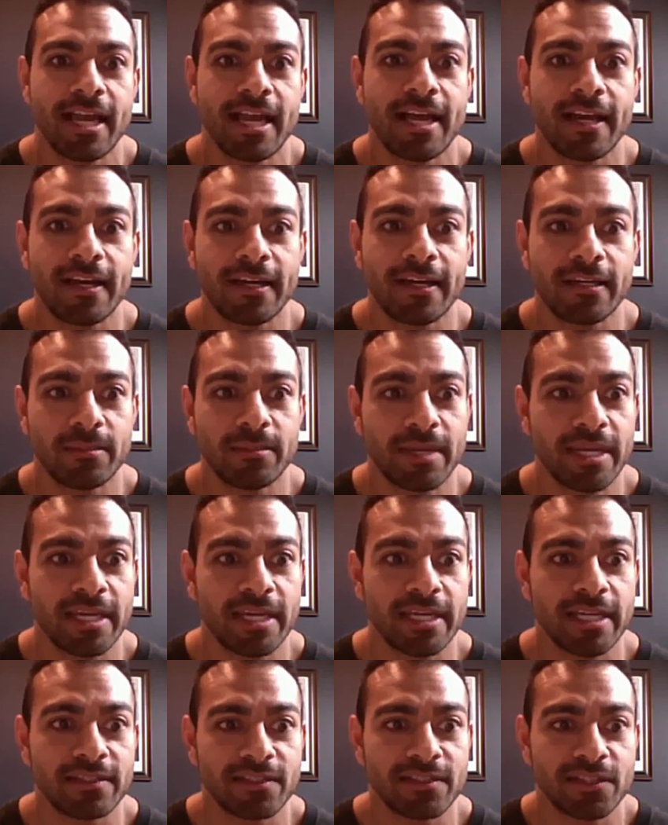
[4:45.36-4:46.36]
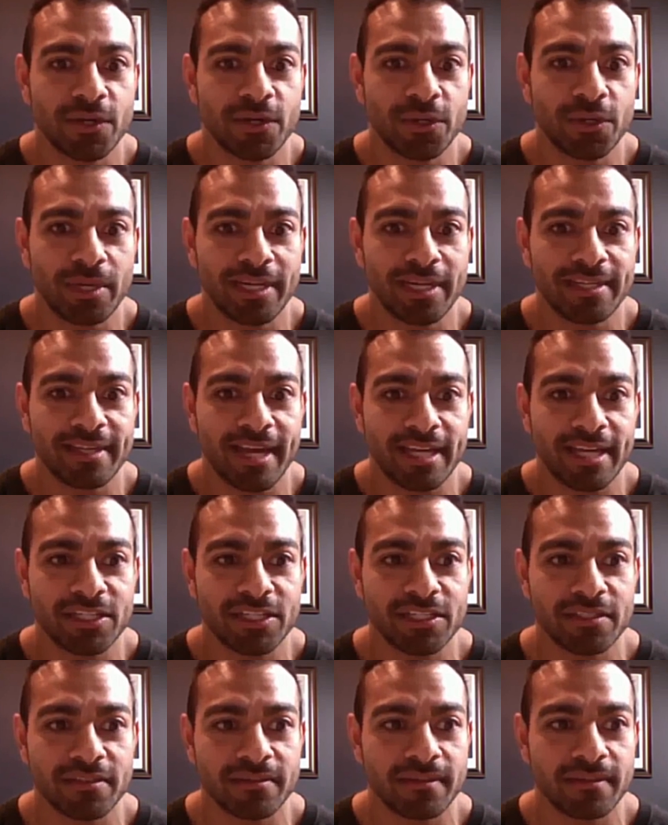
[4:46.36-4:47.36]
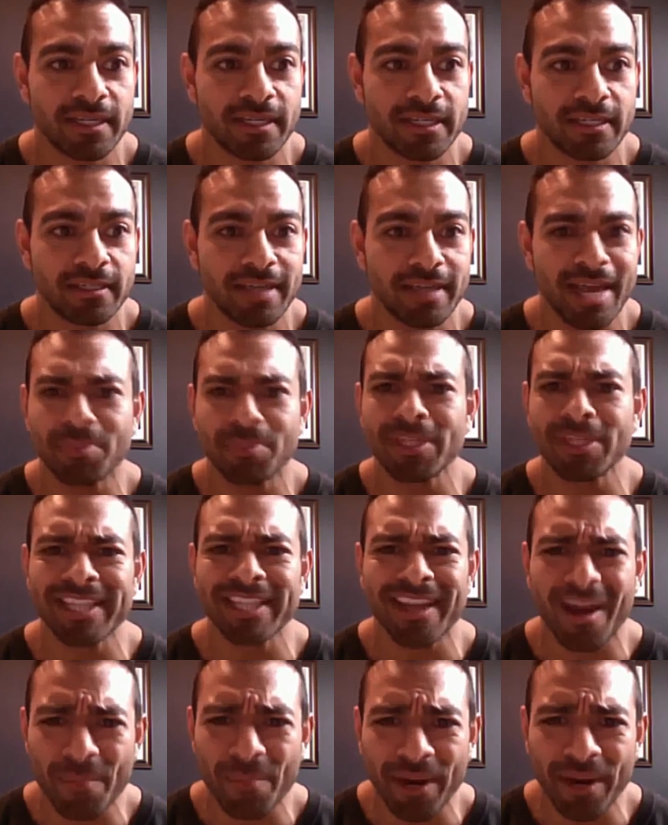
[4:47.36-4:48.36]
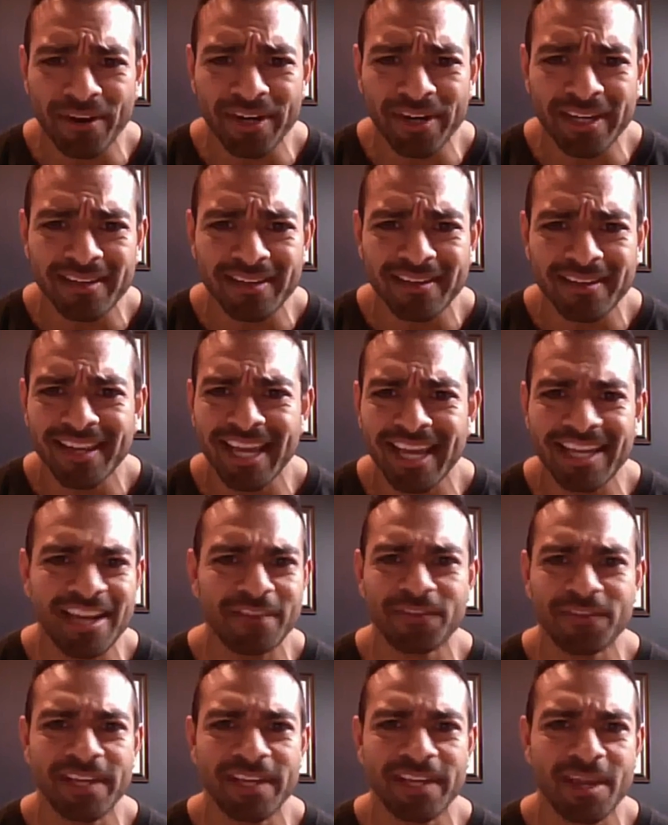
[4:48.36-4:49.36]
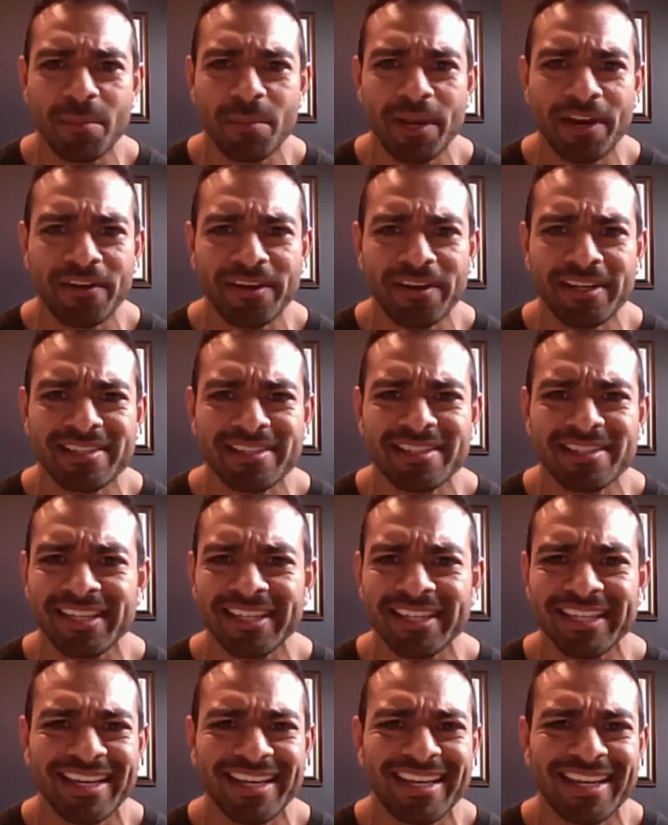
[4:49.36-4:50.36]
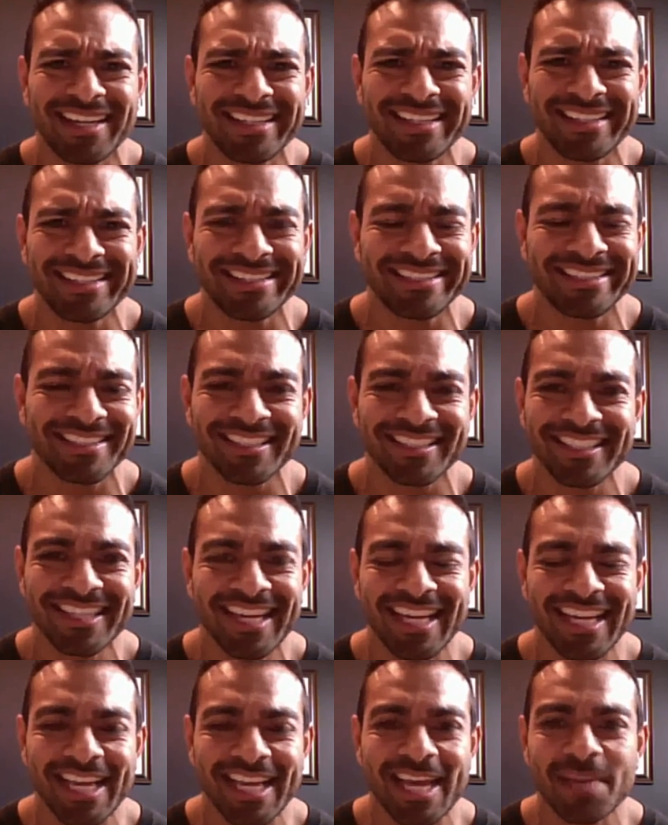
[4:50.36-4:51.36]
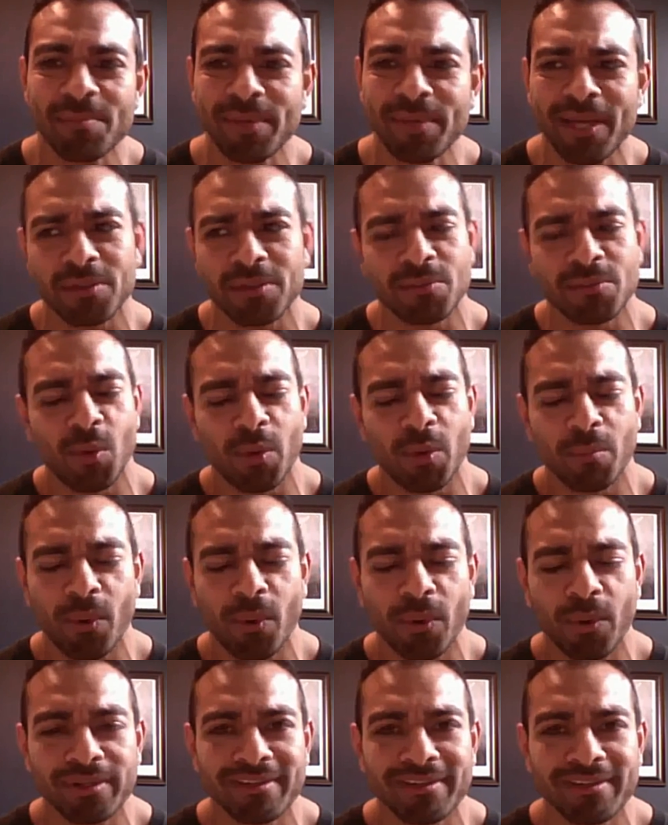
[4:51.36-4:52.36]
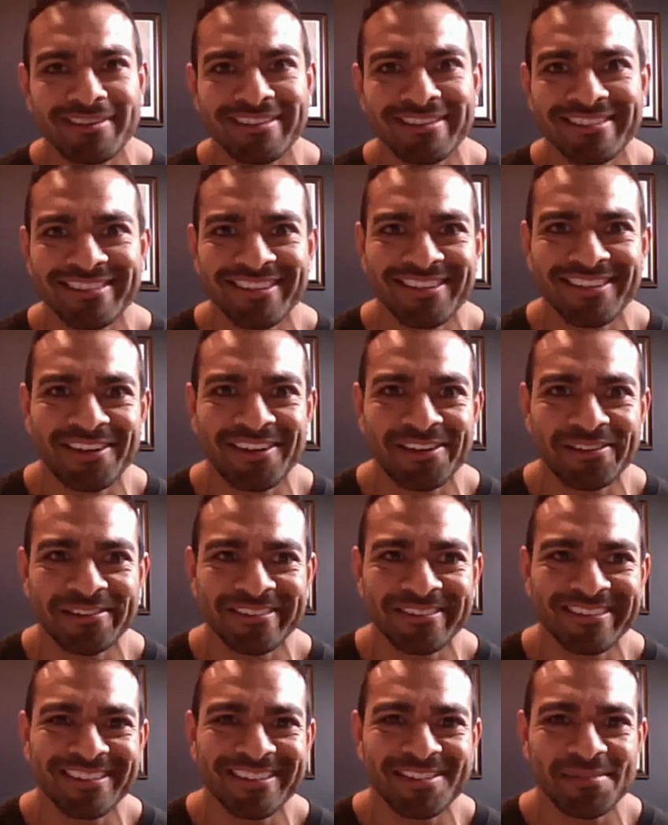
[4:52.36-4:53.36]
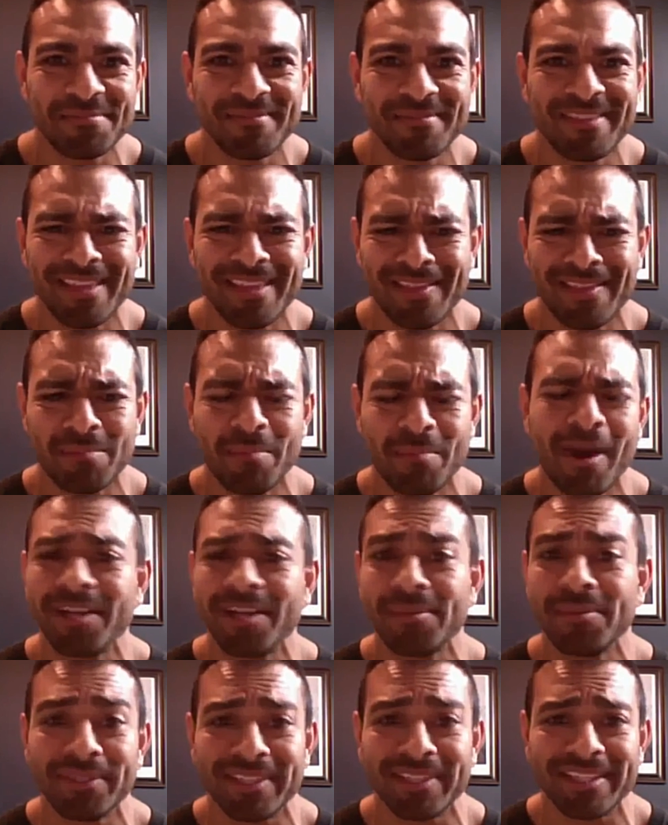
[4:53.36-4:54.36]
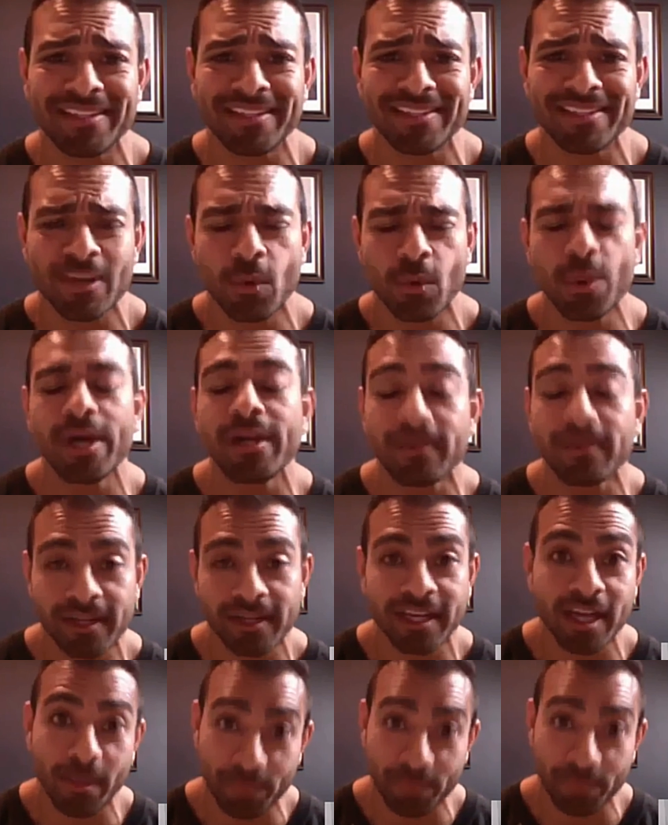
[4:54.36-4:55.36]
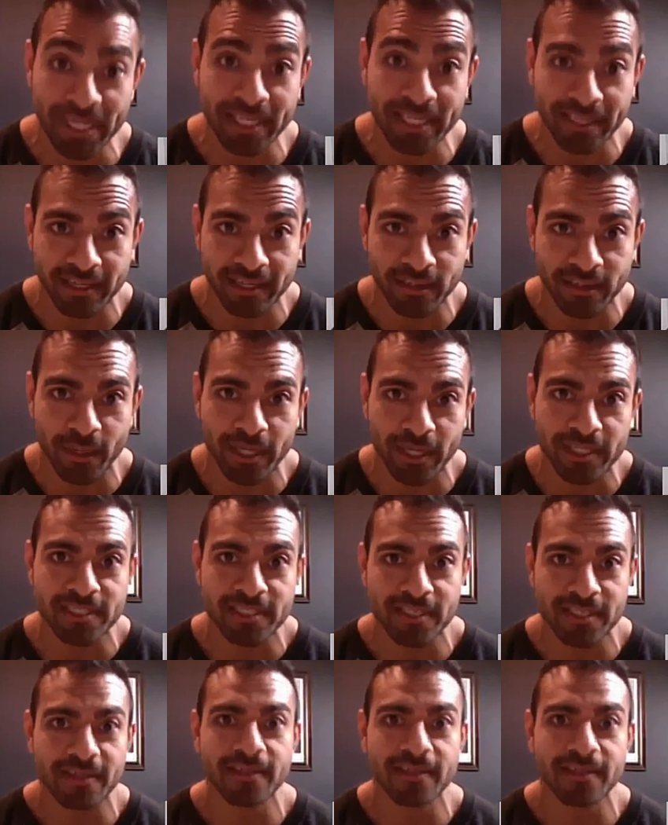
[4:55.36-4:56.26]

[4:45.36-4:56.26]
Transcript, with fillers: And so I just, plus I got married, and after you get married, it's like, it becomes more important, you know, than bodybuilding does. Well, competing anyways.